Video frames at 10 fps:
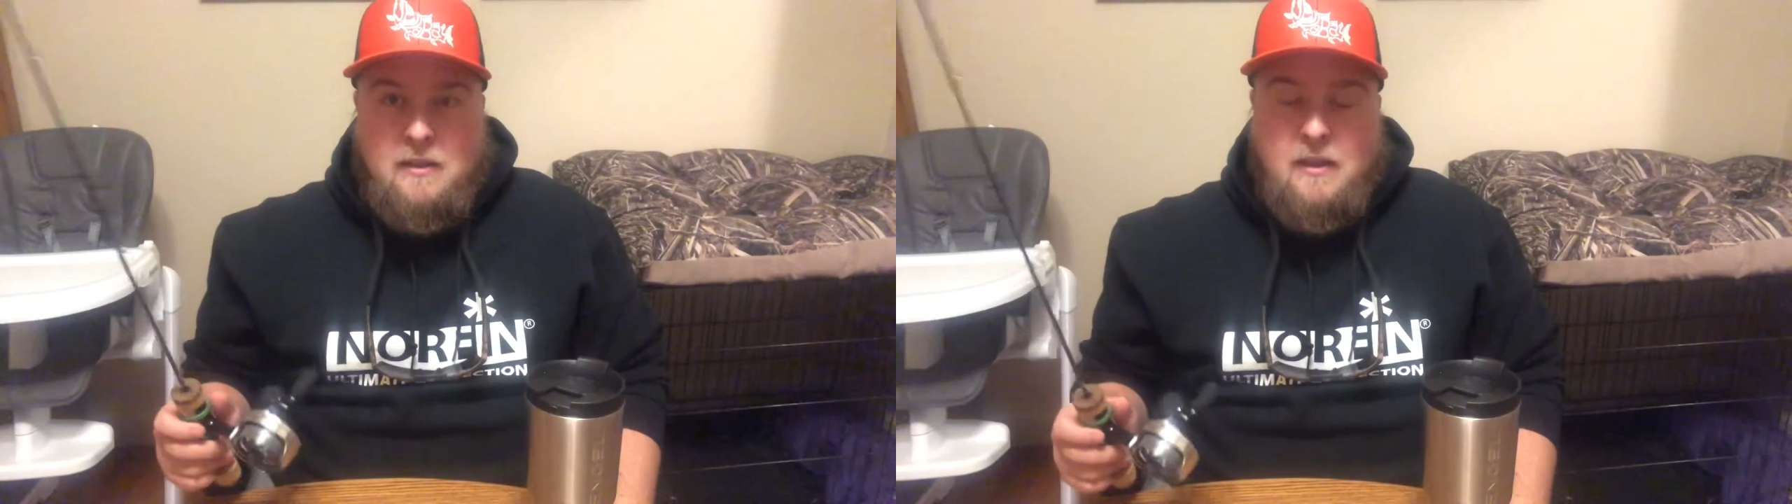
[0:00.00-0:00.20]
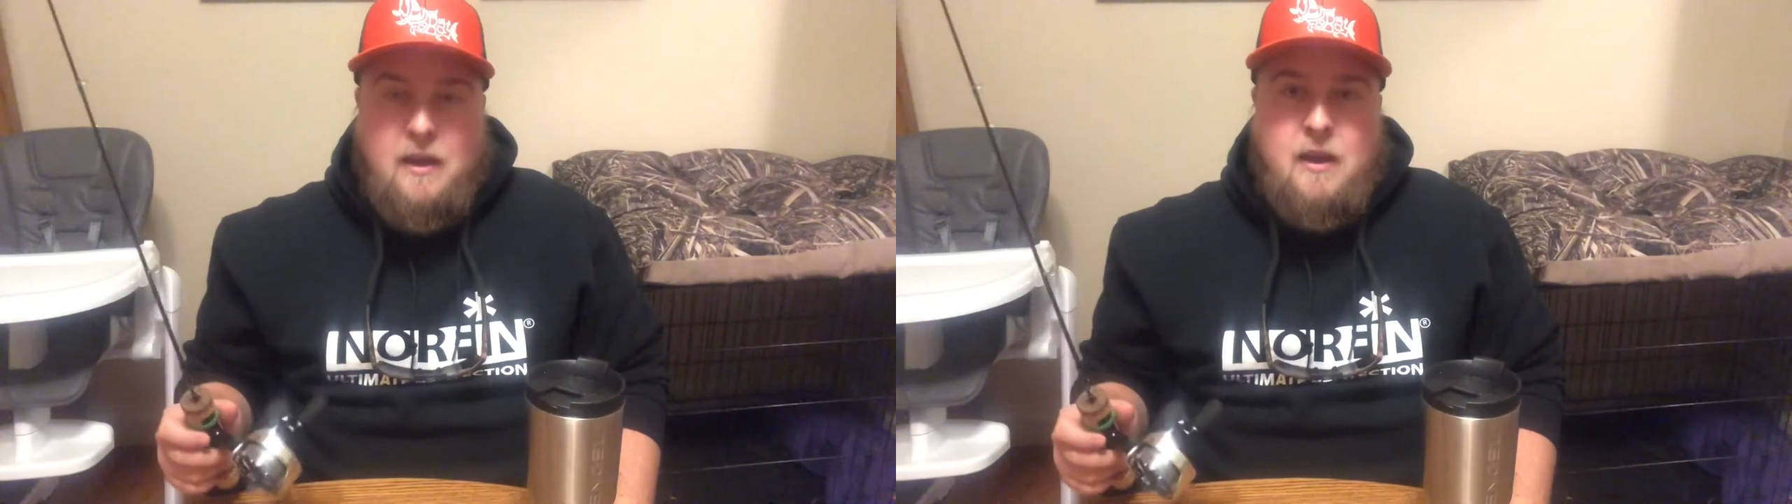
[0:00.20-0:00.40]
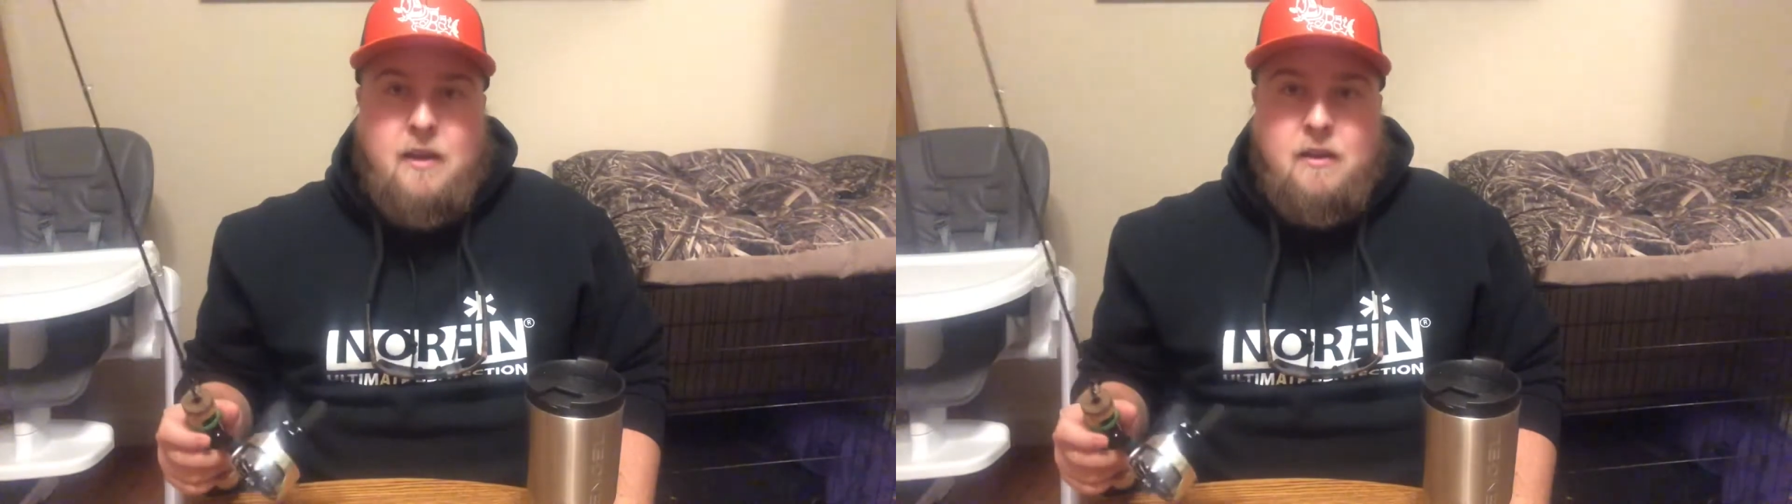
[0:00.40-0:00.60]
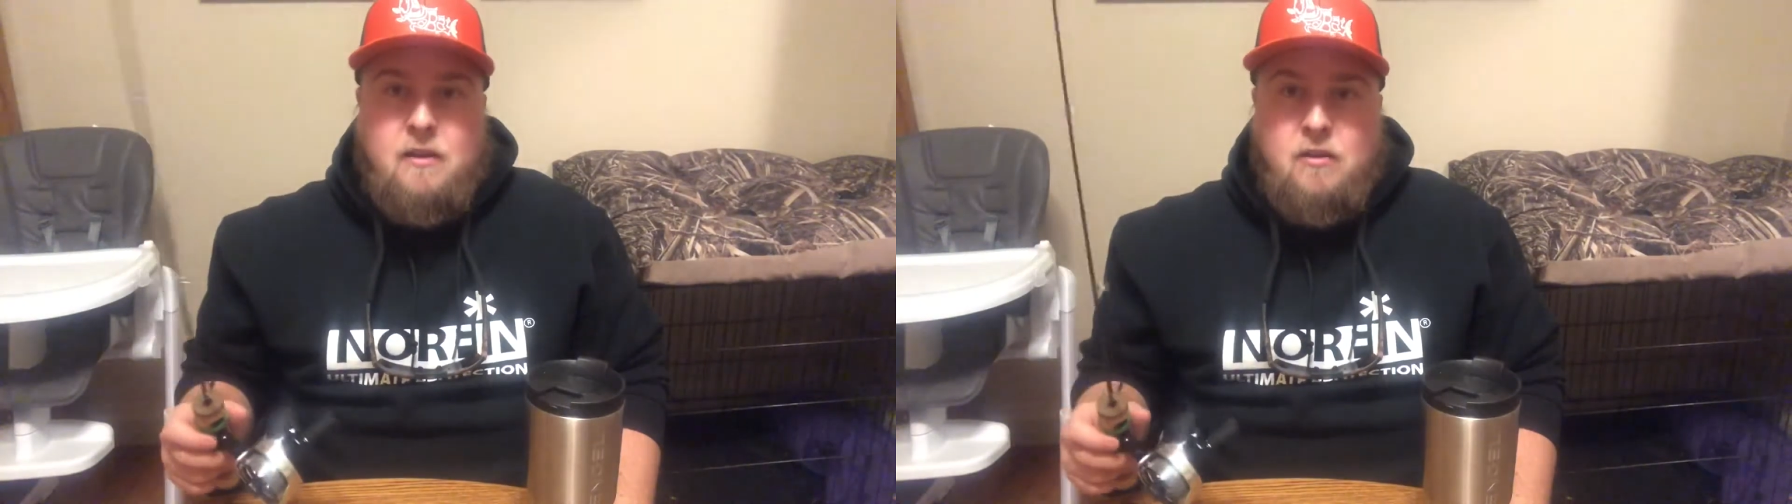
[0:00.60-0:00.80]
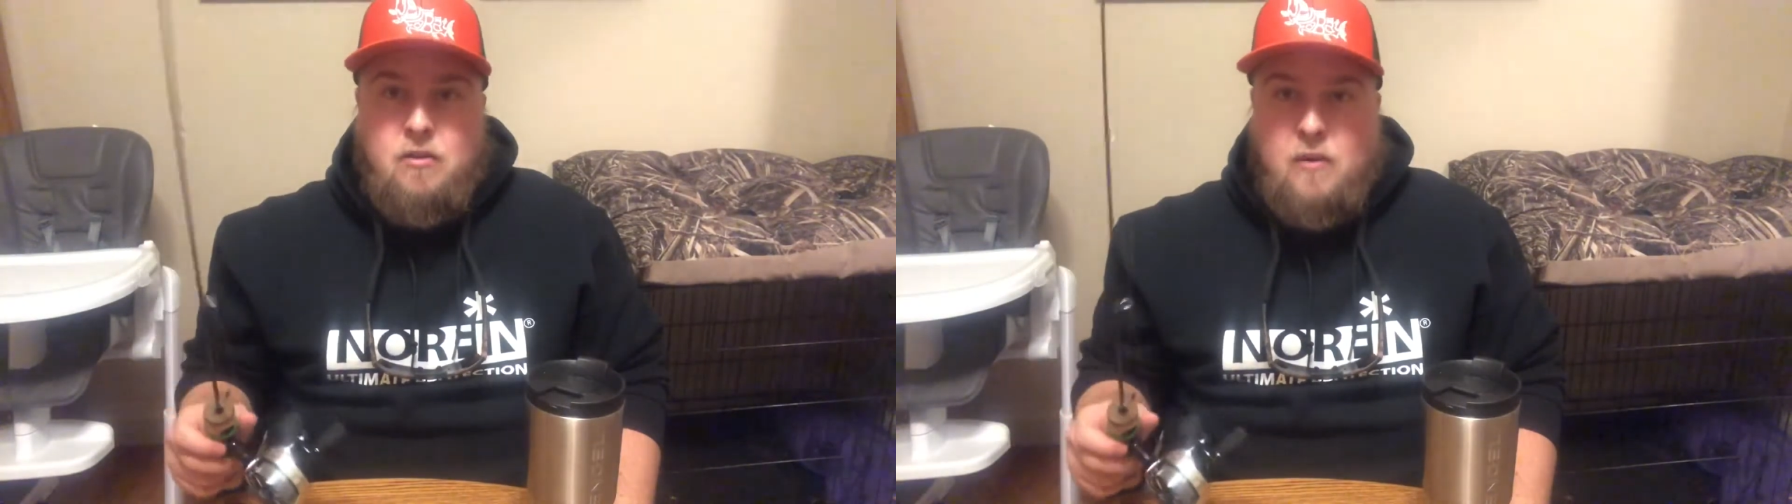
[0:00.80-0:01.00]
They
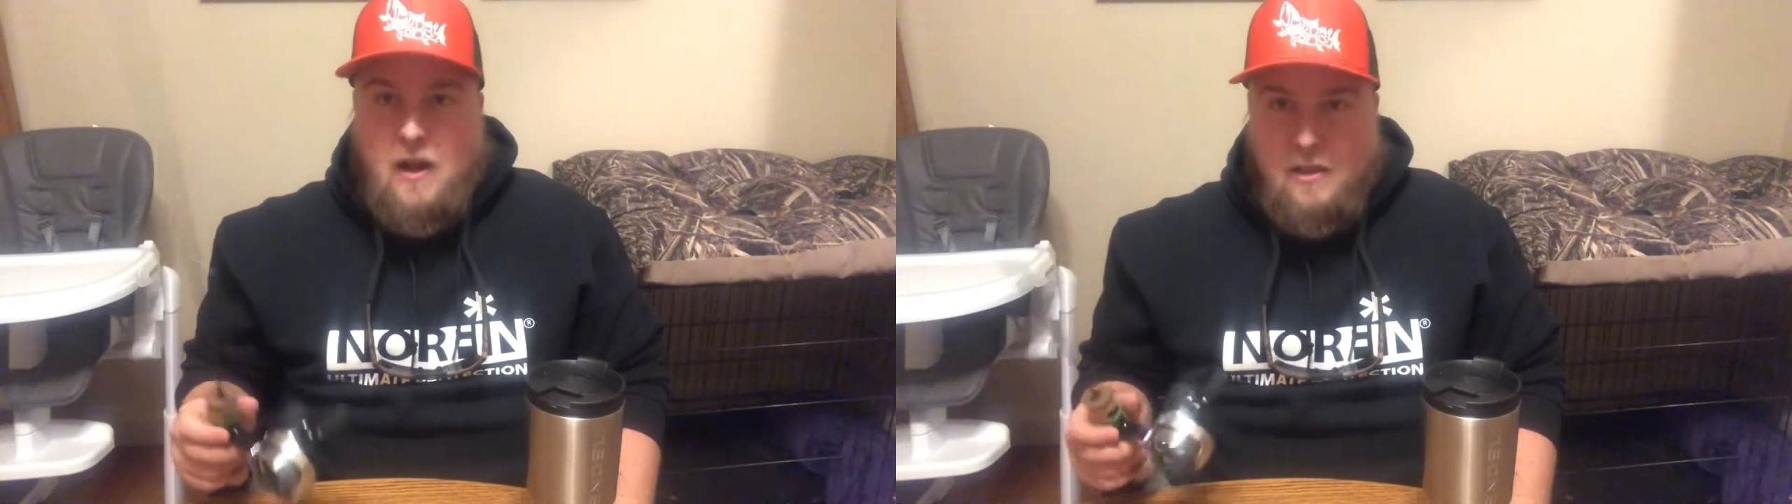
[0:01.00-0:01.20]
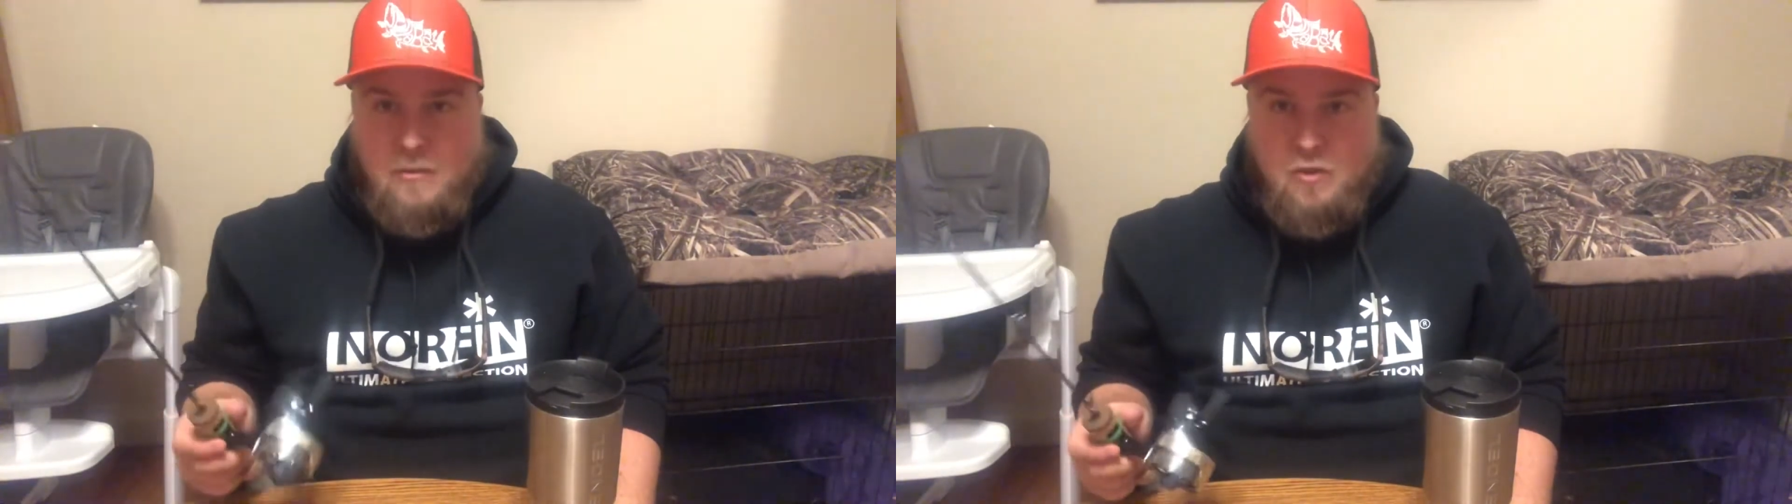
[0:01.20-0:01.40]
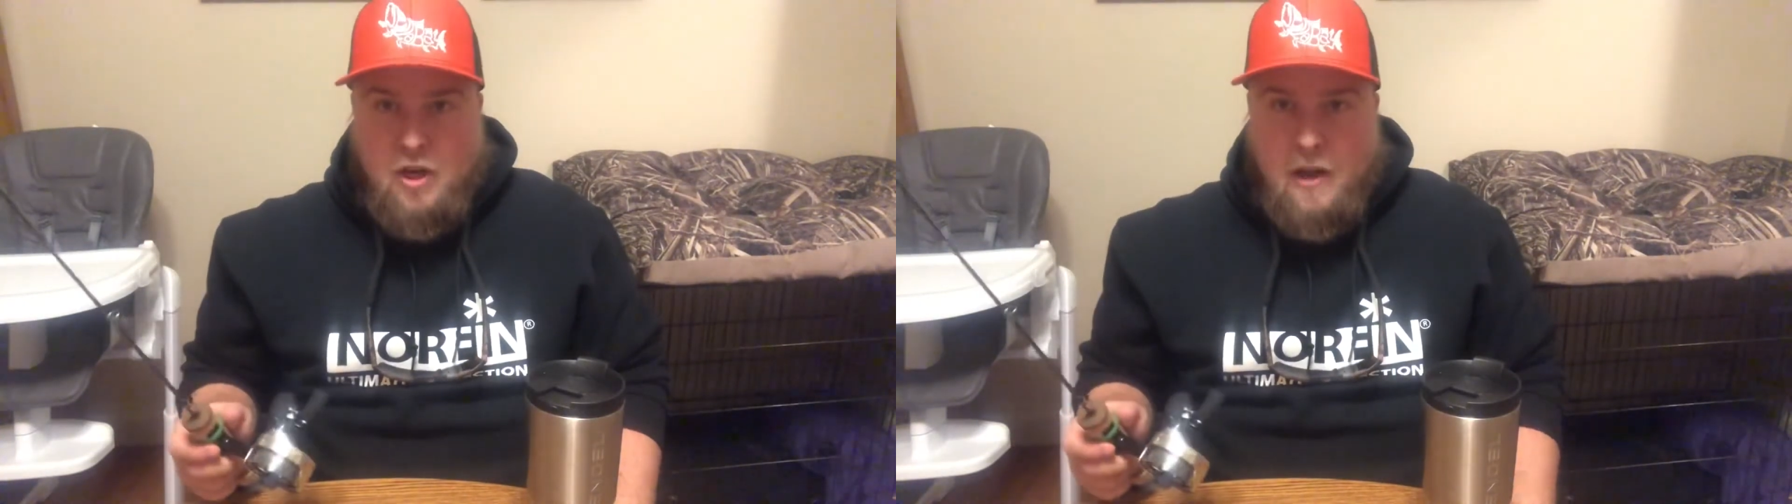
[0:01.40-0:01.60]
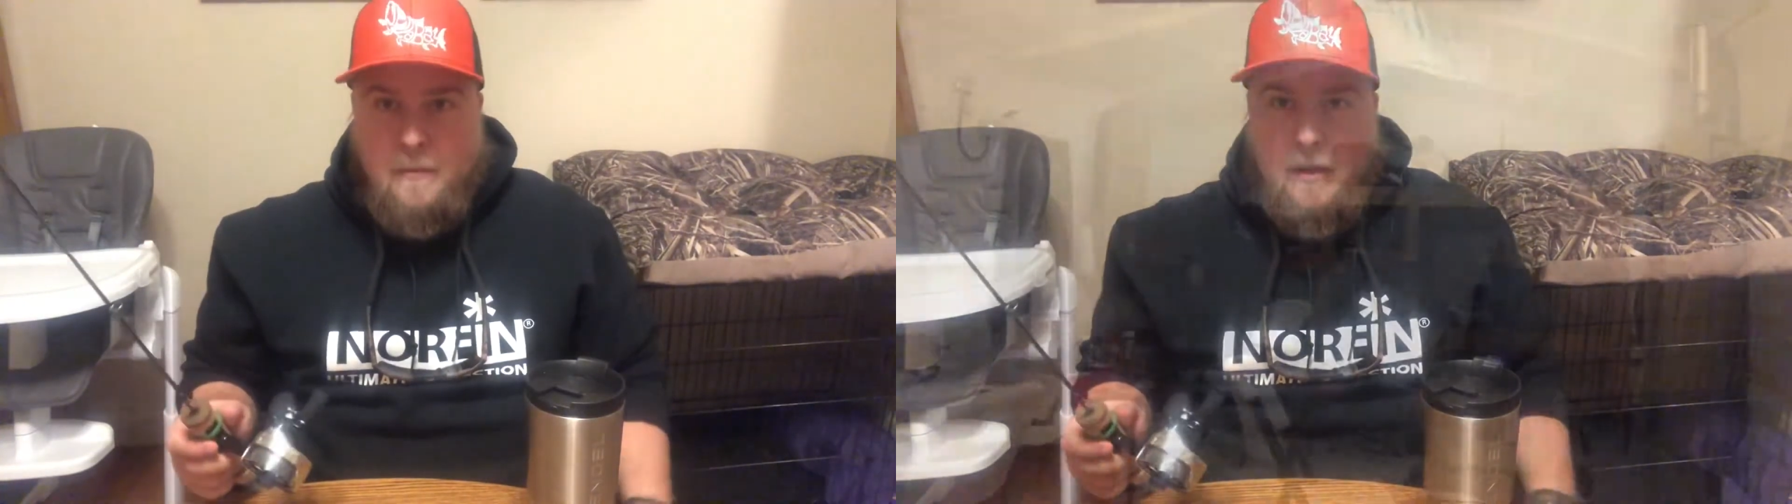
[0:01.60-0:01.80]
do an awesome job.